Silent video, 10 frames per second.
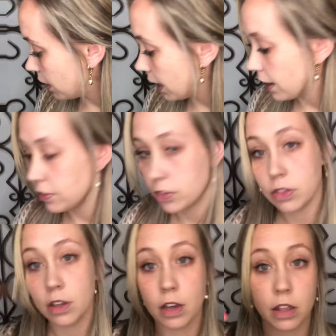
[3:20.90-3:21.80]
I had
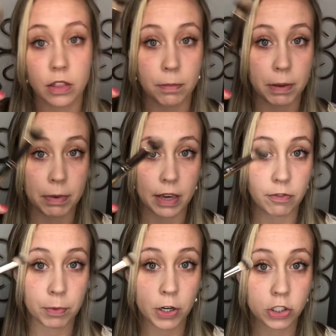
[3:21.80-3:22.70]
the BBF
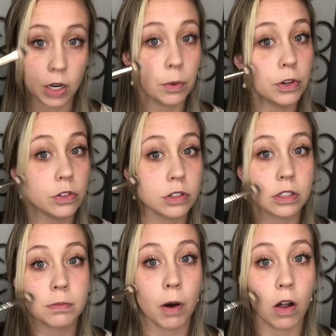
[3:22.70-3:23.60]
brush, I would use the
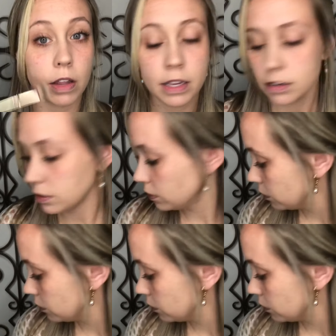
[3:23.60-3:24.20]
small end.